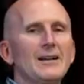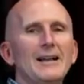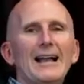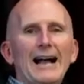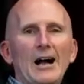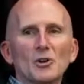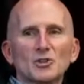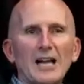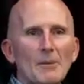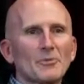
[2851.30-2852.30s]
I'll
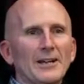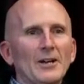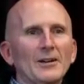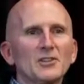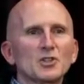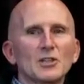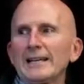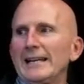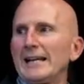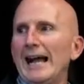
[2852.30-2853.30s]
stop there and
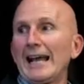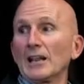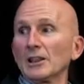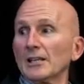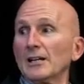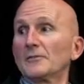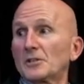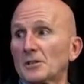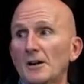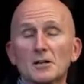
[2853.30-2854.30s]
say I'd love to
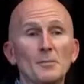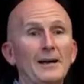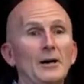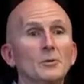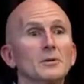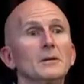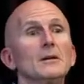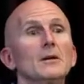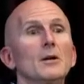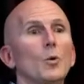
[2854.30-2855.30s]
talk about
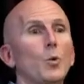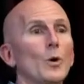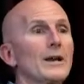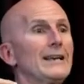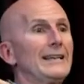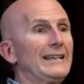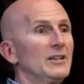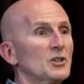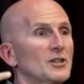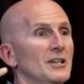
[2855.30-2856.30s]
what it
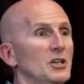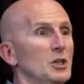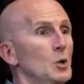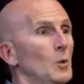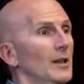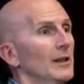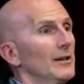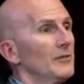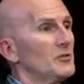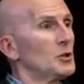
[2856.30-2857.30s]
is that you would
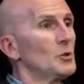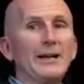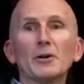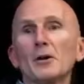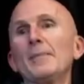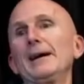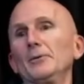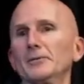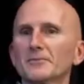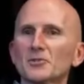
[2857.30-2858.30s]
love to hear about.
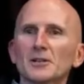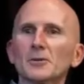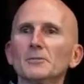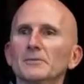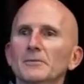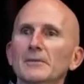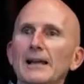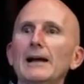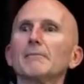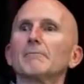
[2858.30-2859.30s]
So,
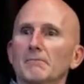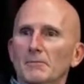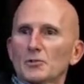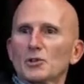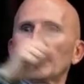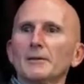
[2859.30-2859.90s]
yeah, sure.